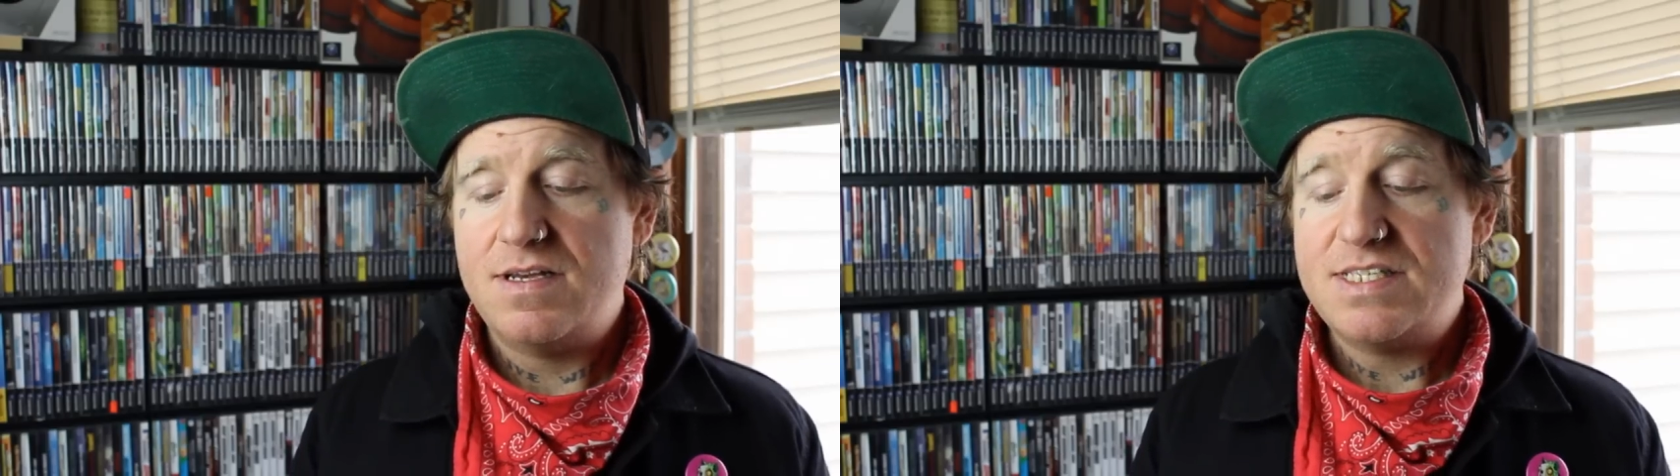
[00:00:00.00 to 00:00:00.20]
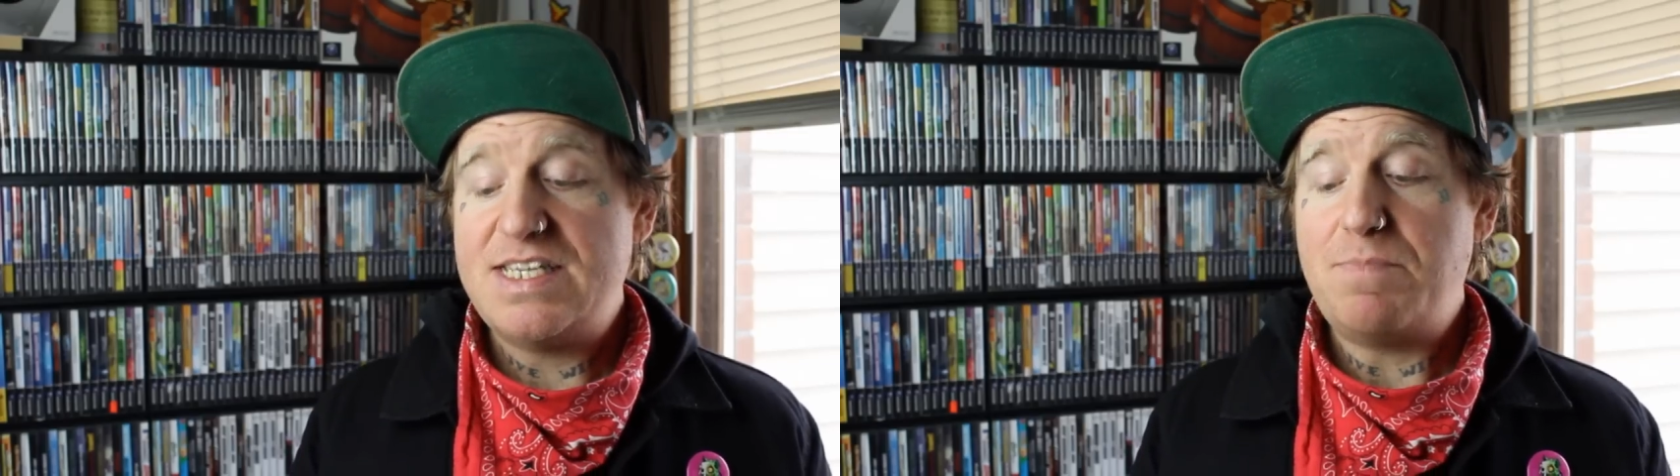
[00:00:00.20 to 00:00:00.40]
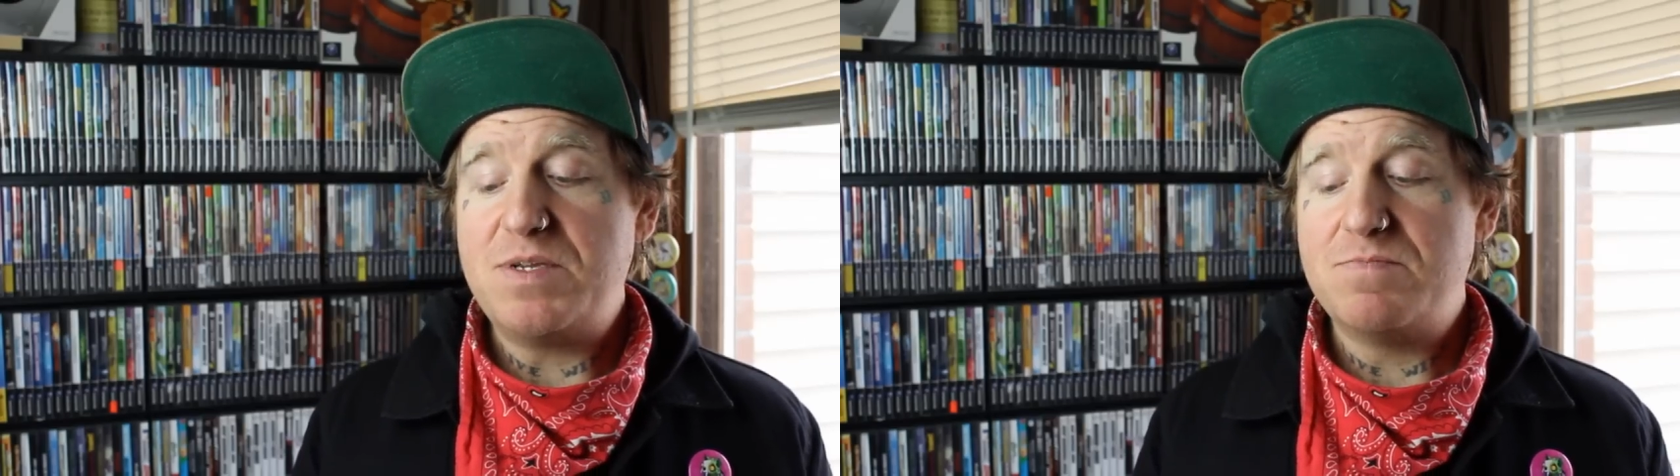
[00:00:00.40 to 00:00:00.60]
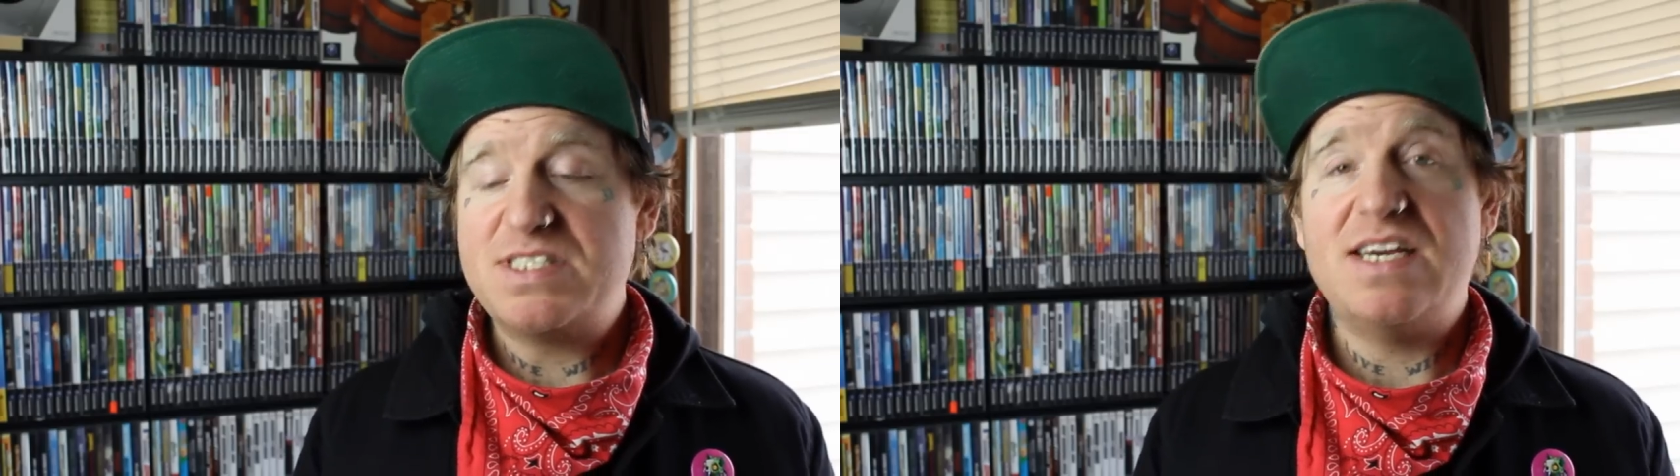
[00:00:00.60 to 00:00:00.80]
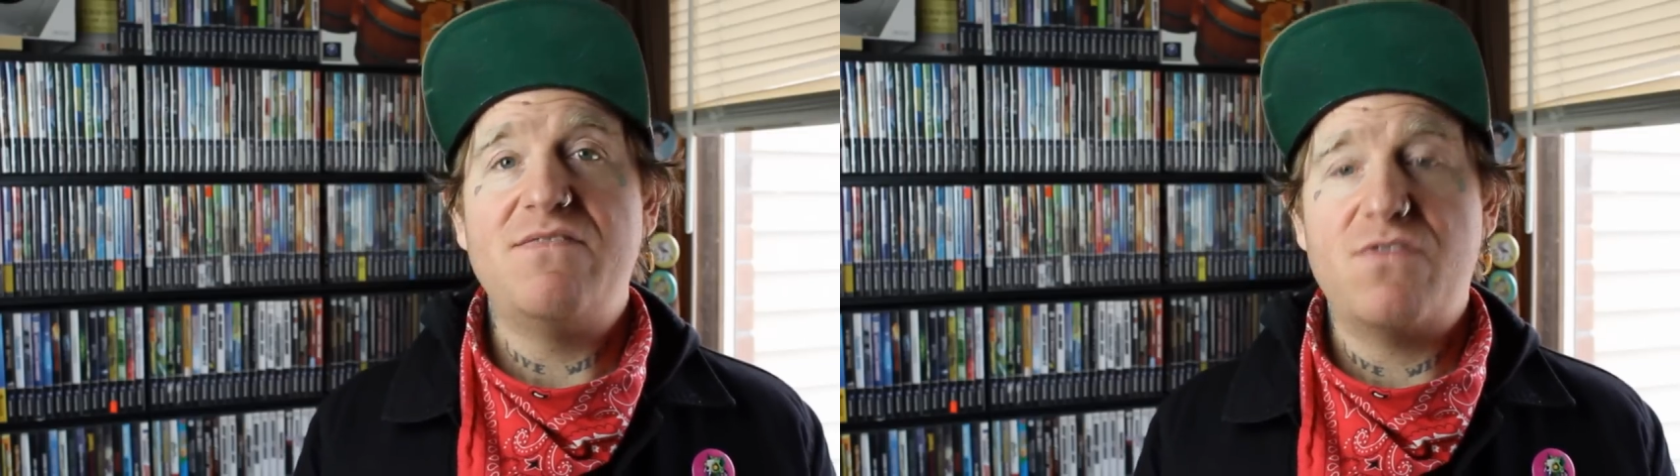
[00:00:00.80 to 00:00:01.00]
Septum
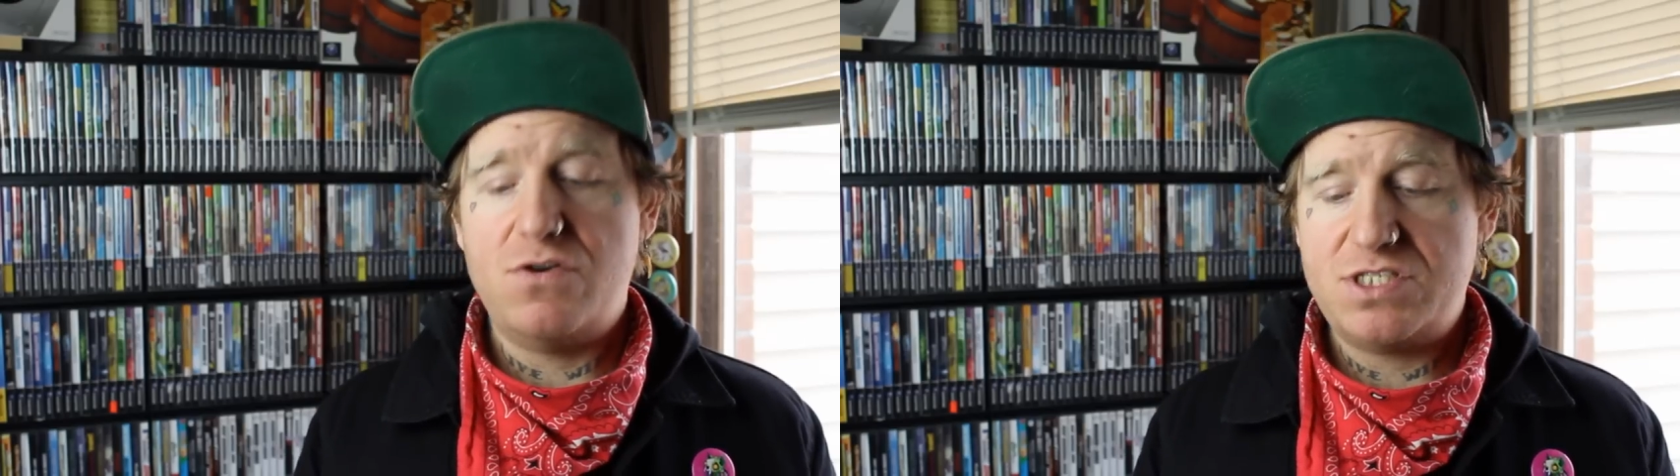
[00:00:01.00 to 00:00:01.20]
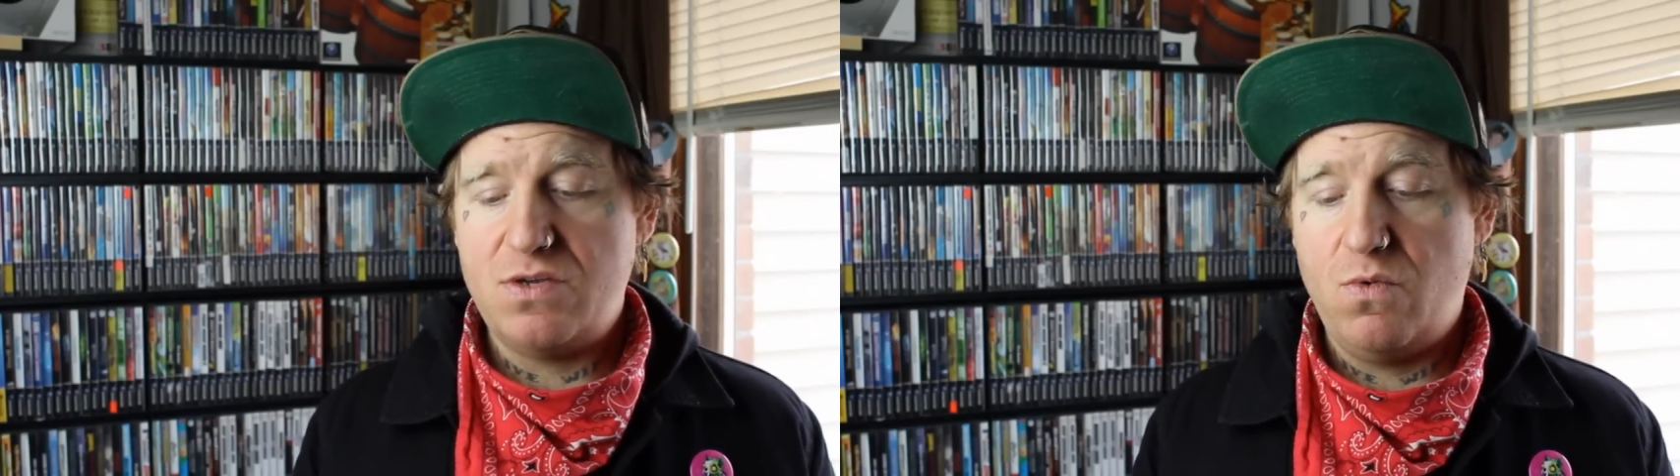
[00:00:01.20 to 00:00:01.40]
Sin vs.